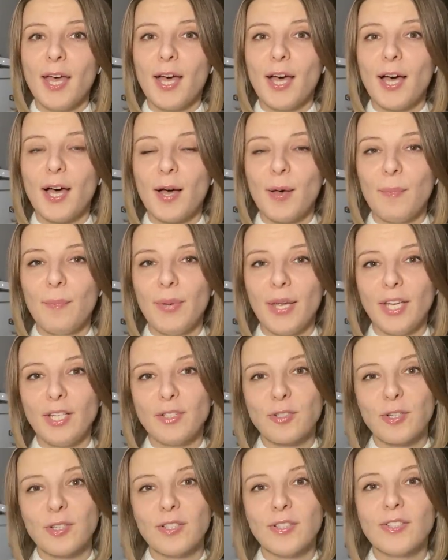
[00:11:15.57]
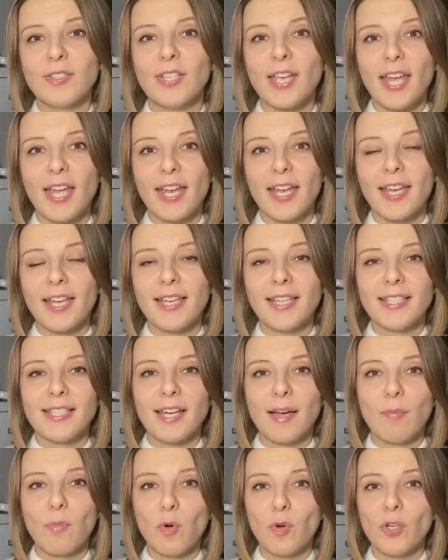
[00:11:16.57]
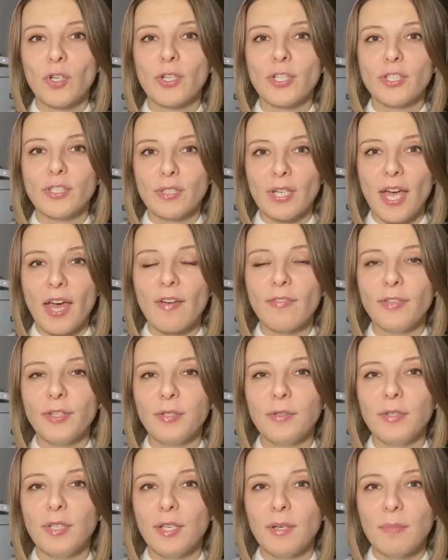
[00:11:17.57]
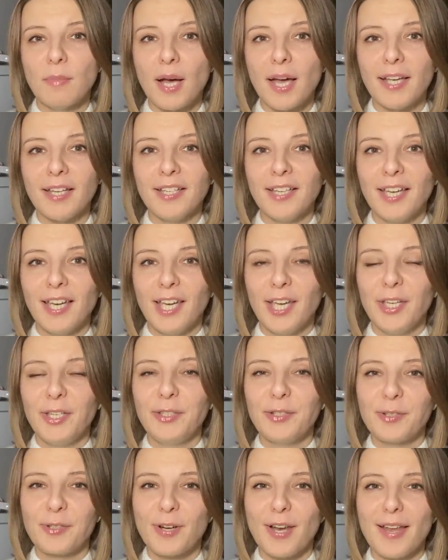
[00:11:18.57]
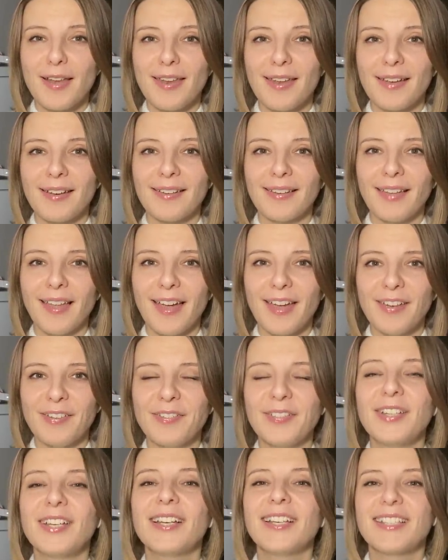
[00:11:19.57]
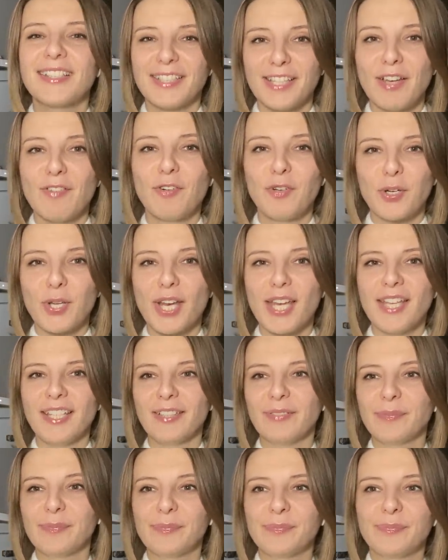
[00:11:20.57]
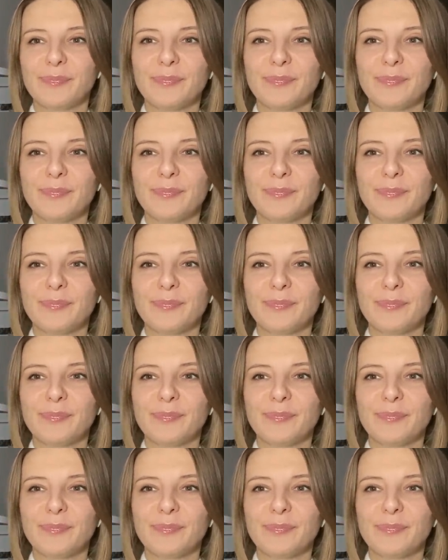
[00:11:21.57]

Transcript: uh, patrons, and I'm honored to have you in my Ukrainian life. Slava Ukraini!